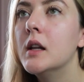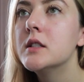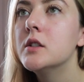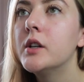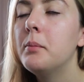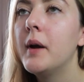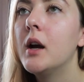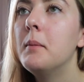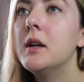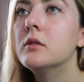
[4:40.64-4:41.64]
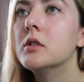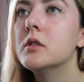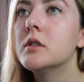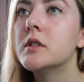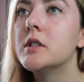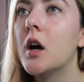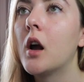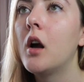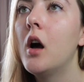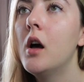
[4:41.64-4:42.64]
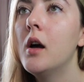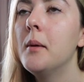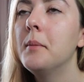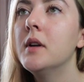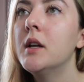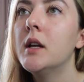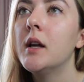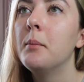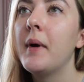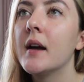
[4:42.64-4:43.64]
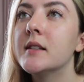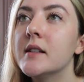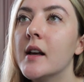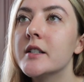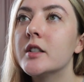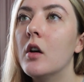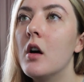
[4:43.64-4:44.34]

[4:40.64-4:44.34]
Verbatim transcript: Let's look at bareminerals.com backslash